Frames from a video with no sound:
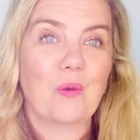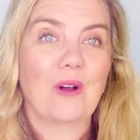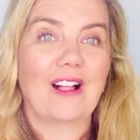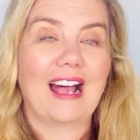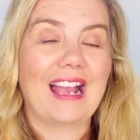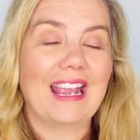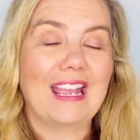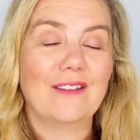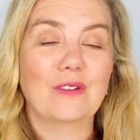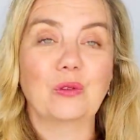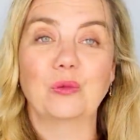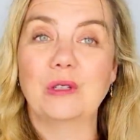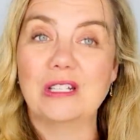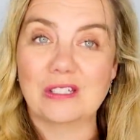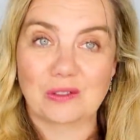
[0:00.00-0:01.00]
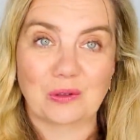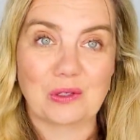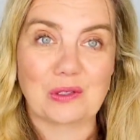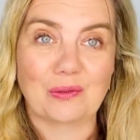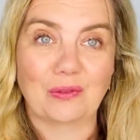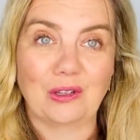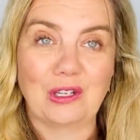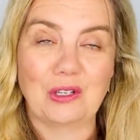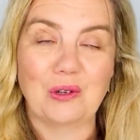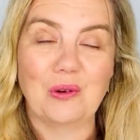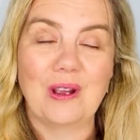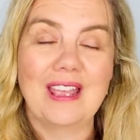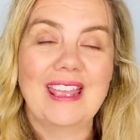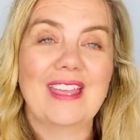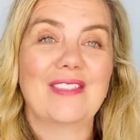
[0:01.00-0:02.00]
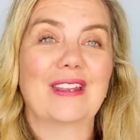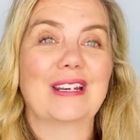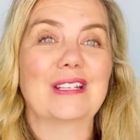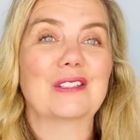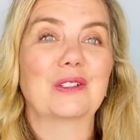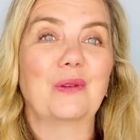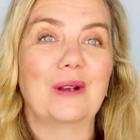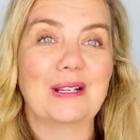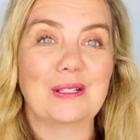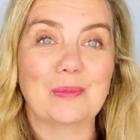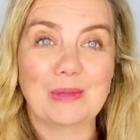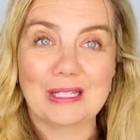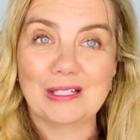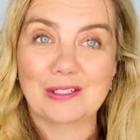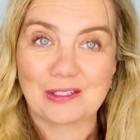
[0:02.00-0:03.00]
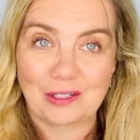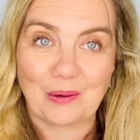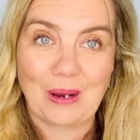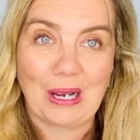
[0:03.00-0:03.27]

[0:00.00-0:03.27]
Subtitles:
Well, I have a resource for you that is going to be so